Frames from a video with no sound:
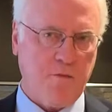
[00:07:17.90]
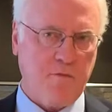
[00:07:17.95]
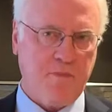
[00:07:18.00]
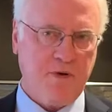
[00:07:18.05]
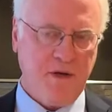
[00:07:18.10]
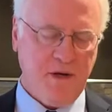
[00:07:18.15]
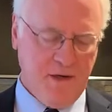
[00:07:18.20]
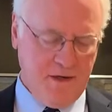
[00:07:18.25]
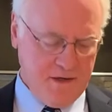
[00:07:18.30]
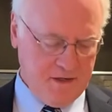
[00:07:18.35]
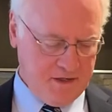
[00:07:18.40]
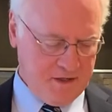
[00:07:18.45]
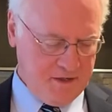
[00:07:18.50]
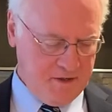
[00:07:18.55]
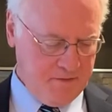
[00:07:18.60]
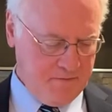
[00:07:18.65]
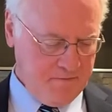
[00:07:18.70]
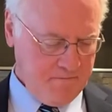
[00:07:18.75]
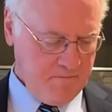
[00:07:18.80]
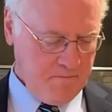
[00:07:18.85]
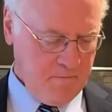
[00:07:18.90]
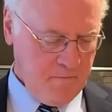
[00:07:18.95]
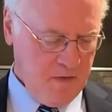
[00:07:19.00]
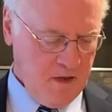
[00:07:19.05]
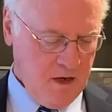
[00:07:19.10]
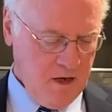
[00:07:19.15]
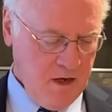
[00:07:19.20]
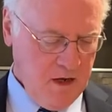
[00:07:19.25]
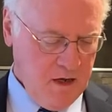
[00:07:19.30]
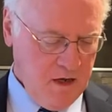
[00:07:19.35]
peace,
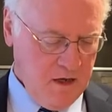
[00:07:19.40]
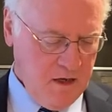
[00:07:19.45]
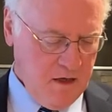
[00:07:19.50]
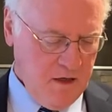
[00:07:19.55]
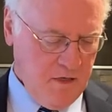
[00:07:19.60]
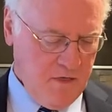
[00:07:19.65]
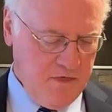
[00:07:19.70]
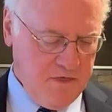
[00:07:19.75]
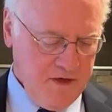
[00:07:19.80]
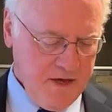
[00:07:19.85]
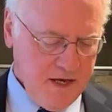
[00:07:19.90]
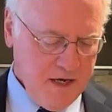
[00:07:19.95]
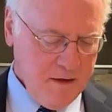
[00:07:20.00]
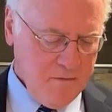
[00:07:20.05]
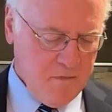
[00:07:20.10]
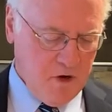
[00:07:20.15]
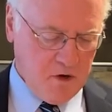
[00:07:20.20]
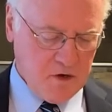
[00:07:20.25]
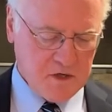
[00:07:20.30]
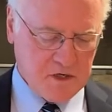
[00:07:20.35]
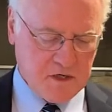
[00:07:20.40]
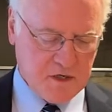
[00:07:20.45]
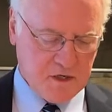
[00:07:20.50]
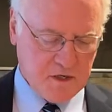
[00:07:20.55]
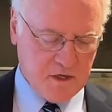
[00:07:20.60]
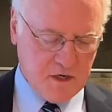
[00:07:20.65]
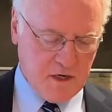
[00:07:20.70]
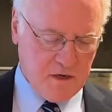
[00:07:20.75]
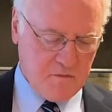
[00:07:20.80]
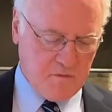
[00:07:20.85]
the most
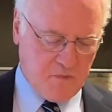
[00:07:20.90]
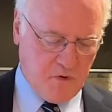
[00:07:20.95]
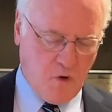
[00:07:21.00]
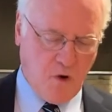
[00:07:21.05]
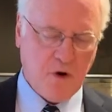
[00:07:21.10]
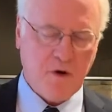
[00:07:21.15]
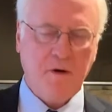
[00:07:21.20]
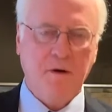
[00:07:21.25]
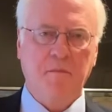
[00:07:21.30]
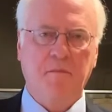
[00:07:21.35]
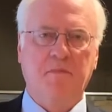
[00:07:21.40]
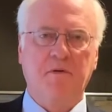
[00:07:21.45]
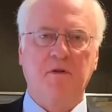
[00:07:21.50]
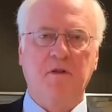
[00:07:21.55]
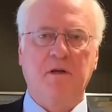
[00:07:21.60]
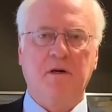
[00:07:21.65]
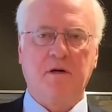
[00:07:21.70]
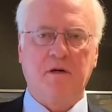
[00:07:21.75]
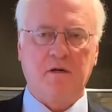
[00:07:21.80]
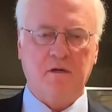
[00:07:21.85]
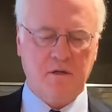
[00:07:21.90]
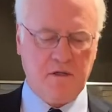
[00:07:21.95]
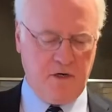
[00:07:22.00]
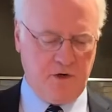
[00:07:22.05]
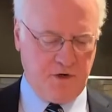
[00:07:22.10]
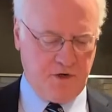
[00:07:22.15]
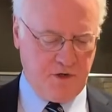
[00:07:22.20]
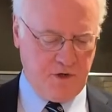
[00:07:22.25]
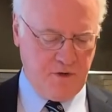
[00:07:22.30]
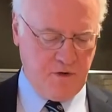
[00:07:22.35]
important political
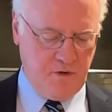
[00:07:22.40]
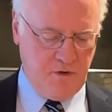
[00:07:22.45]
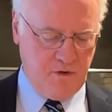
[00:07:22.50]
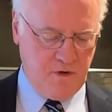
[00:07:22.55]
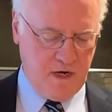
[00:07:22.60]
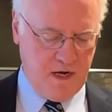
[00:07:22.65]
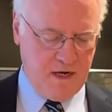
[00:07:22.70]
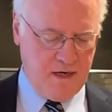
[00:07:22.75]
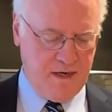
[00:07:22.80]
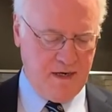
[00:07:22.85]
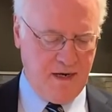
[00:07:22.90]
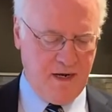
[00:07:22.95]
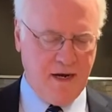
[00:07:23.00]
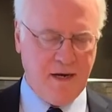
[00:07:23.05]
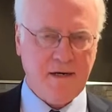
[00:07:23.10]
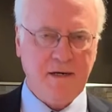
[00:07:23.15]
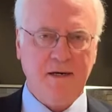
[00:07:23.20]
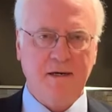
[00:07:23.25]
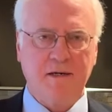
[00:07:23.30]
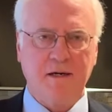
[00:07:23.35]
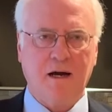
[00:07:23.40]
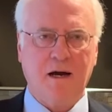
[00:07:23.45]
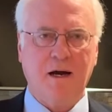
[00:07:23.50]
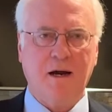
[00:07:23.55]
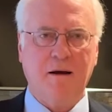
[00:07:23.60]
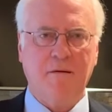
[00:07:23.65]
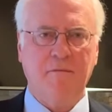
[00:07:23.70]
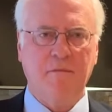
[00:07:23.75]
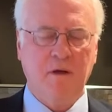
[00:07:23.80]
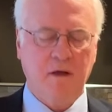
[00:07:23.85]
issue at any
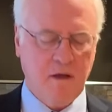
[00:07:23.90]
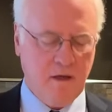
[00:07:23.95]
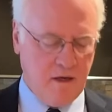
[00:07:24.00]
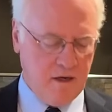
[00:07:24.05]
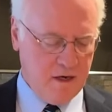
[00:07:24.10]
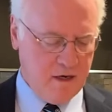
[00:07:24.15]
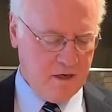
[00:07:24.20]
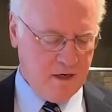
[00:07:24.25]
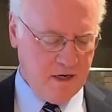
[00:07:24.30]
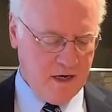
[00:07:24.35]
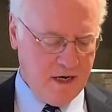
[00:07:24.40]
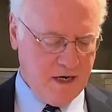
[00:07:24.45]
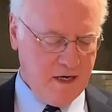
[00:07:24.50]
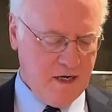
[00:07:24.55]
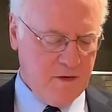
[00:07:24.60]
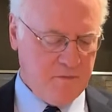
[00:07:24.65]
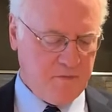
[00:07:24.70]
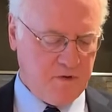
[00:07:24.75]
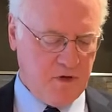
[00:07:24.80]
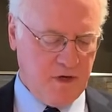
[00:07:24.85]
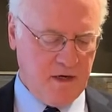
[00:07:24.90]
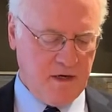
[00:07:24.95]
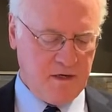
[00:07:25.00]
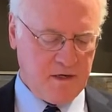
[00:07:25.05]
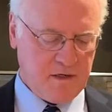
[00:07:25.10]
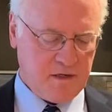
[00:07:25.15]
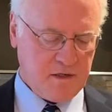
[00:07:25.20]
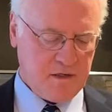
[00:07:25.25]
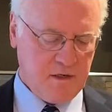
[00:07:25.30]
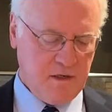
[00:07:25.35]
time in any
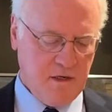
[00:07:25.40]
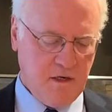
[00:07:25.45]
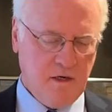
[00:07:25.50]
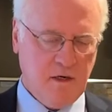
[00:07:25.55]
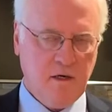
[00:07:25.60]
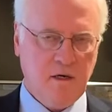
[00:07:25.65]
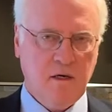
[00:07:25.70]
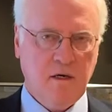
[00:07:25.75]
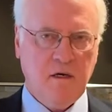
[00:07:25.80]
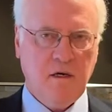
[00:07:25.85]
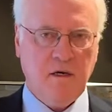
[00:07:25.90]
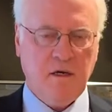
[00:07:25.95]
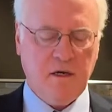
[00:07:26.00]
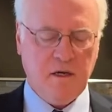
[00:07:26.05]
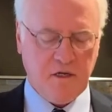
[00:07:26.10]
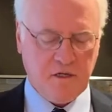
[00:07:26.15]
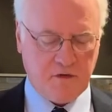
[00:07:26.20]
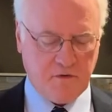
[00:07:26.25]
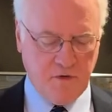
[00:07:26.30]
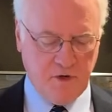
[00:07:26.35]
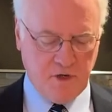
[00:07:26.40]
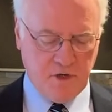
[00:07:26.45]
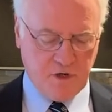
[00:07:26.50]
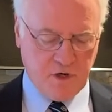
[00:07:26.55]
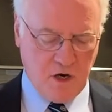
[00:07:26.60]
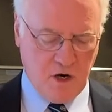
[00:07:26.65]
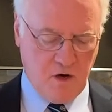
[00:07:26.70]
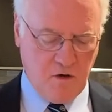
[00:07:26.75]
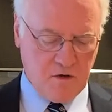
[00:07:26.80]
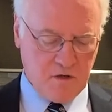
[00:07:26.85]
place. History
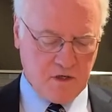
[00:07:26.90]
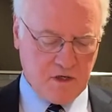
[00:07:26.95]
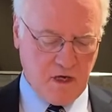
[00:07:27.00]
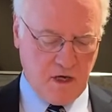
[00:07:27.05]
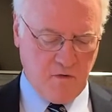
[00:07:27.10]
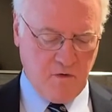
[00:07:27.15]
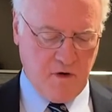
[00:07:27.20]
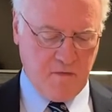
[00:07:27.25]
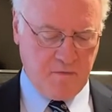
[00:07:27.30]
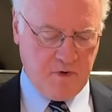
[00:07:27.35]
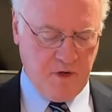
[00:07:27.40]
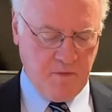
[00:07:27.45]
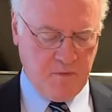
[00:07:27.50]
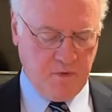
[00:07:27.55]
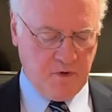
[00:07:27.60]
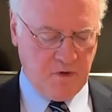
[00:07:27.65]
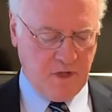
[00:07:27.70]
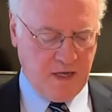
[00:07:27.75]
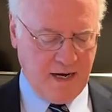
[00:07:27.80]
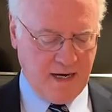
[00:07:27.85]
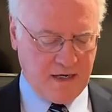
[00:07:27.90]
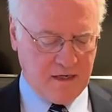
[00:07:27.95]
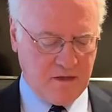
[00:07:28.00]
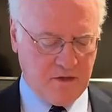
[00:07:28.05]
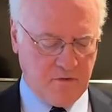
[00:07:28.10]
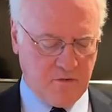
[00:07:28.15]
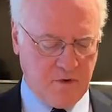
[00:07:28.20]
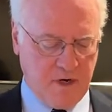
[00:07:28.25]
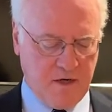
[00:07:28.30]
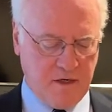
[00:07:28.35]
shows that when people lack
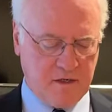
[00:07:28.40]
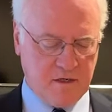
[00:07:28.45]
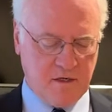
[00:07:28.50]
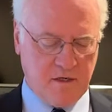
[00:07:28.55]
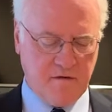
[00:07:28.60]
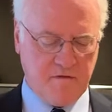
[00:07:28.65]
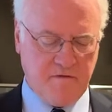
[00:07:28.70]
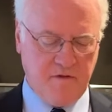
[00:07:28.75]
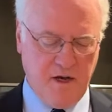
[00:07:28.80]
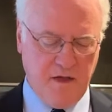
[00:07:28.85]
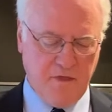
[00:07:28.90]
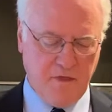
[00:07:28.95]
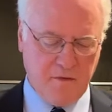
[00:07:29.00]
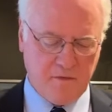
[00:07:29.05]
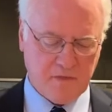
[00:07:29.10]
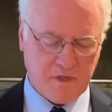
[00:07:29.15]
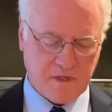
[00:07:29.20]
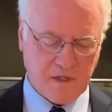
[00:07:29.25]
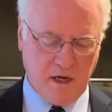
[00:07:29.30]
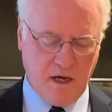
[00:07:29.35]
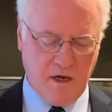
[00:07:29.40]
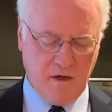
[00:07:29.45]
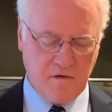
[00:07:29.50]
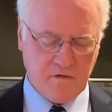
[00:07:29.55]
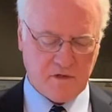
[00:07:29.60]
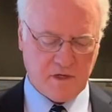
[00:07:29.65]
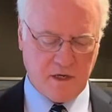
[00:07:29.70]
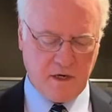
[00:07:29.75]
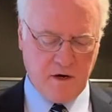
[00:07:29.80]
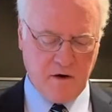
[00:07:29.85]
the right to defend
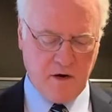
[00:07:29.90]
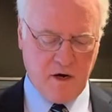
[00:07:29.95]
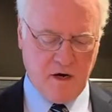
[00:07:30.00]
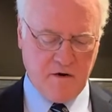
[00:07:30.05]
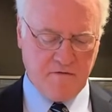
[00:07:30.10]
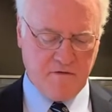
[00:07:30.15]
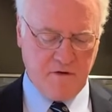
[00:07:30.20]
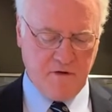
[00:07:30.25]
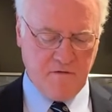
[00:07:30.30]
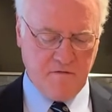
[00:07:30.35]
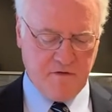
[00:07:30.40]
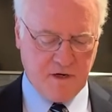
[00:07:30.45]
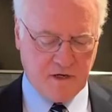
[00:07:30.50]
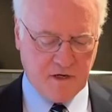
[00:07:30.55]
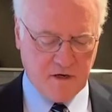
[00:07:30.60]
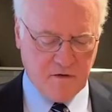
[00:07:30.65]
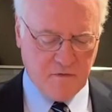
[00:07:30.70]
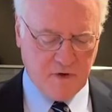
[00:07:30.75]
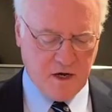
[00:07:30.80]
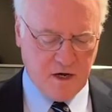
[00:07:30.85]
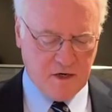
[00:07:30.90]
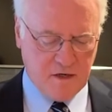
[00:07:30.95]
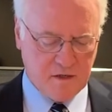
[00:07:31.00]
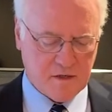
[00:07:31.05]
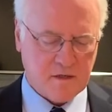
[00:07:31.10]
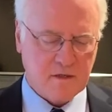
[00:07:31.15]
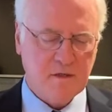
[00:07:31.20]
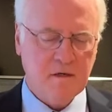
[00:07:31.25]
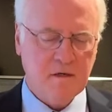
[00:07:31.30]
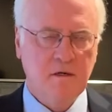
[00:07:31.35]
themselves, they are often
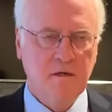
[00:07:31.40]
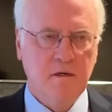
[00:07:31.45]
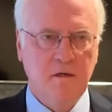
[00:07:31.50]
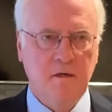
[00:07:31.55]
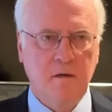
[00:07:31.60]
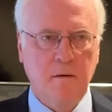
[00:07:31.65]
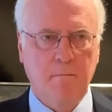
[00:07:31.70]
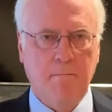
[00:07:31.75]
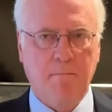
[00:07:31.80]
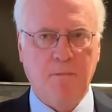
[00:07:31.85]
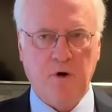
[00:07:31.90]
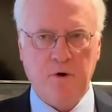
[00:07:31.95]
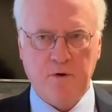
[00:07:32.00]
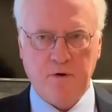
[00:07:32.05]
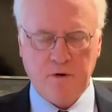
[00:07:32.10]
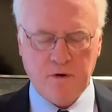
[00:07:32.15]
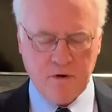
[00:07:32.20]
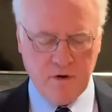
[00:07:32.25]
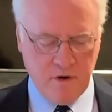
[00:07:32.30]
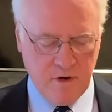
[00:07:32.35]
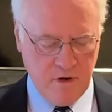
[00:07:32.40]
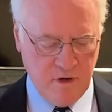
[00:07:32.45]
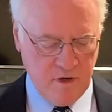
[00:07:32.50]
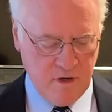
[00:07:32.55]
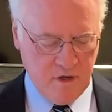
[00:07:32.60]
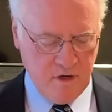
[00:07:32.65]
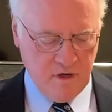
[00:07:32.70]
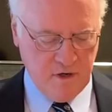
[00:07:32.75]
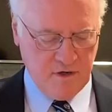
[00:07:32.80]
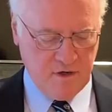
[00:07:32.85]
victimized, murdered,
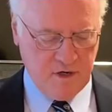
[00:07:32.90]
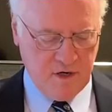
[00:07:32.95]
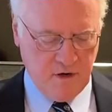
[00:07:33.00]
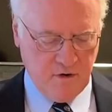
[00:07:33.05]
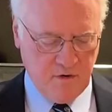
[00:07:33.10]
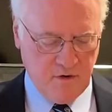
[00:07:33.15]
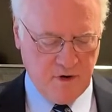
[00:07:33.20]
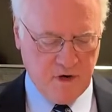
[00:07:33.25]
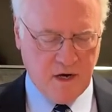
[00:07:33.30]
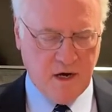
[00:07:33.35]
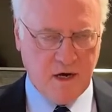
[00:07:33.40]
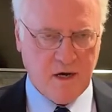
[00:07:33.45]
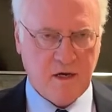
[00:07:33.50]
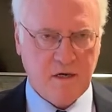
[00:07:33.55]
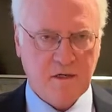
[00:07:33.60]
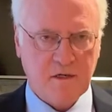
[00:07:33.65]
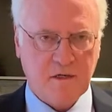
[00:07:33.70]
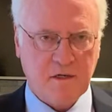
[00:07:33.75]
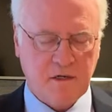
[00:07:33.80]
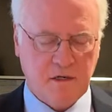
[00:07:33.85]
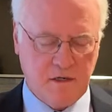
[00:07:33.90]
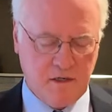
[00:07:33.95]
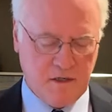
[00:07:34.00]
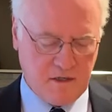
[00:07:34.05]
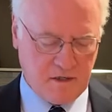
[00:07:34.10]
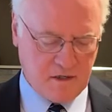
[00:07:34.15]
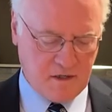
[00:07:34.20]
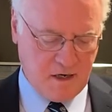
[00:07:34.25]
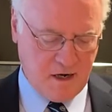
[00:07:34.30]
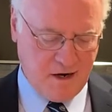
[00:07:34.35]
tyrannized, and
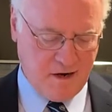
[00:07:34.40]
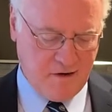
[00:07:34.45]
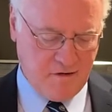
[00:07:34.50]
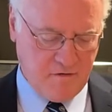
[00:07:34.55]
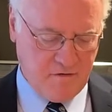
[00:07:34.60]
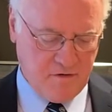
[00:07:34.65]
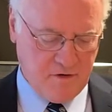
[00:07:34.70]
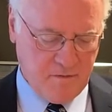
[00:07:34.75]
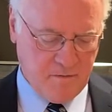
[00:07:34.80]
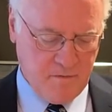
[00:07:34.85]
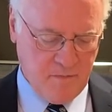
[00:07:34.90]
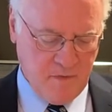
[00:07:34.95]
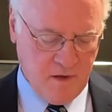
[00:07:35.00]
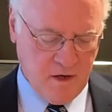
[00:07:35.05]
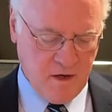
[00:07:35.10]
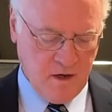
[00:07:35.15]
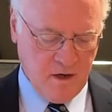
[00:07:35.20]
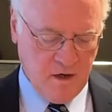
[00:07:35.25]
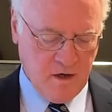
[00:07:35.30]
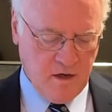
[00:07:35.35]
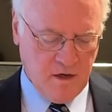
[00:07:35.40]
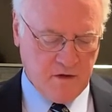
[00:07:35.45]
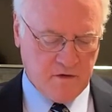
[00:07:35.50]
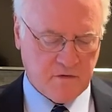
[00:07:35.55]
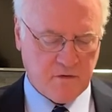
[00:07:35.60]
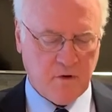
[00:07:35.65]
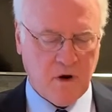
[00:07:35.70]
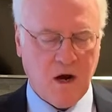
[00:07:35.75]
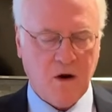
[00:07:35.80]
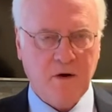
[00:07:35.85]
enslaved.
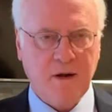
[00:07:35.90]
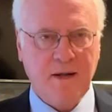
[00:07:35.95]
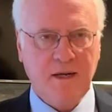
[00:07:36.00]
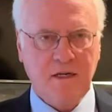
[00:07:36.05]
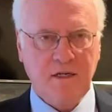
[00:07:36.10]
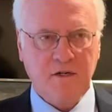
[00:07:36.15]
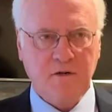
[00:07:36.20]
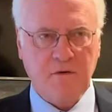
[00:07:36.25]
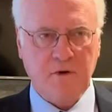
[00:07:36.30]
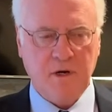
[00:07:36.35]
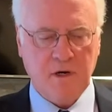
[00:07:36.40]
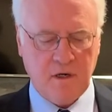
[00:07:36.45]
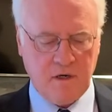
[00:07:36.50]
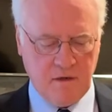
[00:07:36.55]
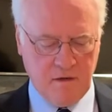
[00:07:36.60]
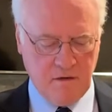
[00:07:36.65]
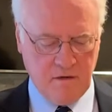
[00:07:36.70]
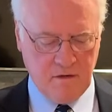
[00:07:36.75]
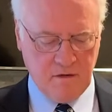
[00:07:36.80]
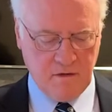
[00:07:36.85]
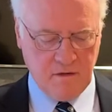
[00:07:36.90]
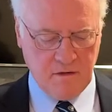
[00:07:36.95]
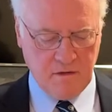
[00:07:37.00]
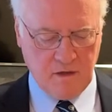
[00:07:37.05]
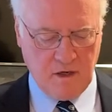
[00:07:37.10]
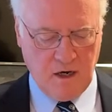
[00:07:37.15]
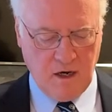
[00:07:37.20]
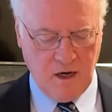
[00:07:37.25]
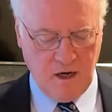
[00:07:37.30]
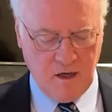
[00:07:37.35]
Throughout history,
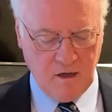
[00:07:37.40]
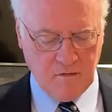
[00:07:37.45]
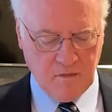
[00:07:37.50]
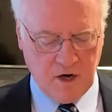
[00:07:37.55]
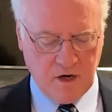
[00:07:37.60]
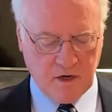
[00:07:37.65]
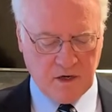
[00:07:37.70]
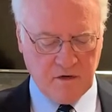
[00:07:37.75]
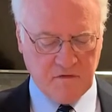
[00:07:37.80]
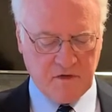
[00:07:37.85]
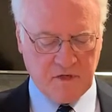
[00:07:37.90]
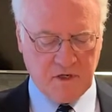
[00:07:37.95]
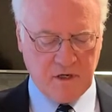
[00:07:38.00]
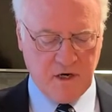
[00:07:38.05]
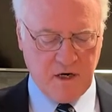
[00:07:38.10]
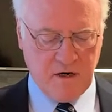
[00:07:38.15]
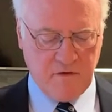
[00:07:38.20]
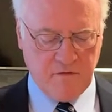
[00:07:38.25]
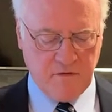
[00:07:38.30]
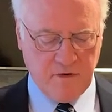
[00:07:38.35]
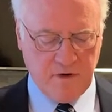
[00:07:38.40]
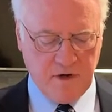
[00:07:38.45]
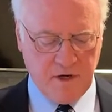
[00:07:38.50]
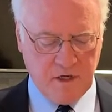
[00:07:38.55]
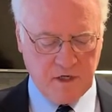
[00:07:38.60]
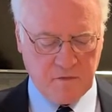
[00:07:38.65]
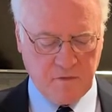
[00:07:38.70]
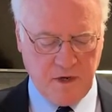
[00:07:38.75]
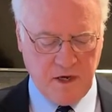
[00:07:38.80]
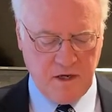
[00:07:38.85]
the hallmark of slavery
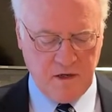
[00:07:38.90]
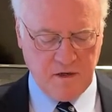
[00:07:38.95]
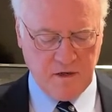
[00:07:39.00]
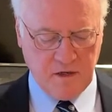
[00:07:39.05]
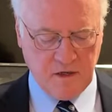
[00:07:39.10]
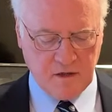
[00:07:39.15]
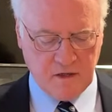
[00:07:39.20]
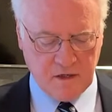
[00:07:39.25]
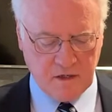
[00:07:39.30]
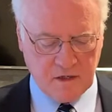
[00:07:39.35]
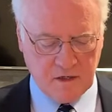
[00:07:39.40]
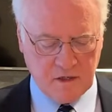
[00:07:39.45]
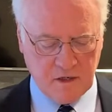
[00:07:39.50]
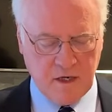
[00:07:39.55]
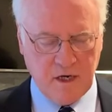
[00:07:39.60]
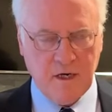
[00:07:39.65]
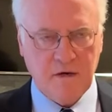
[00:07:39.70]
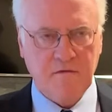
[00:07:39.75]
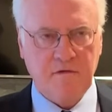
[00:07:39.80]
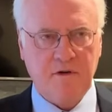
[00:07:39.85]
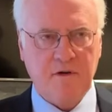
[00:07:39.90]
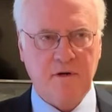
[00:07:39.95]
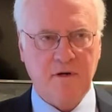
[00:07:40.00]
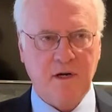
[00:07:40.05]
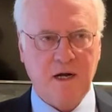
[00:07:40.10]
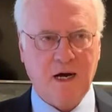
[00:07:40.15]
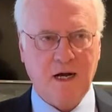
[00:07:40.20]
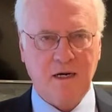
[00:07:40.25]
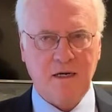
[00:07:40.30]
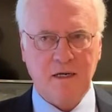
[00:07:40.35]
has been that the slave could
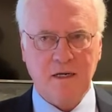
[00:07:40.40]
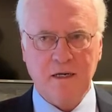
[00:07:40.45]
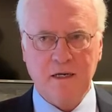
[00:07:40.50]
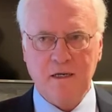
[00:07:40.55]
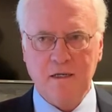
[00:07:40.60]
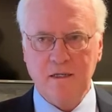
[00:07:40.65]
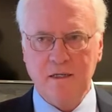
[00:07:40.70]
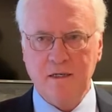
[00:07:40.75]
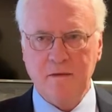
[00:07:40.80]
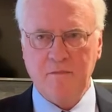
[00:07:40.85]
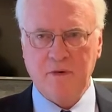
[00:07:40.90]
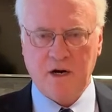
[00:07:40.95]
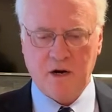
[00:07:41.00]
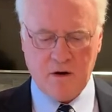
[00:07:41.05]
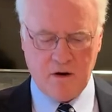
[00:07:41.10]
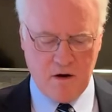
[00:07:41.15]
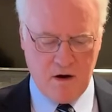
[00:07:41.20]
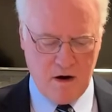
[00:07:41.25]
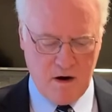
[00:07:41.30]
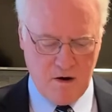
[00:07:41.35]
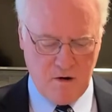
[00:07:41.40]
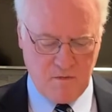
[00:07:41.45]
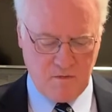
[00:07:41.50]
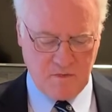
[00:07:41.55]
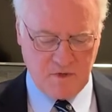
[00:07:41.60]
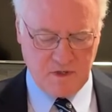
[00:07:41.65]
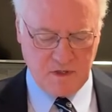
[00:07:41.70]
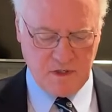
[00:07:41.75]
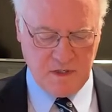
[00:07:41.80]
not legally bear arms.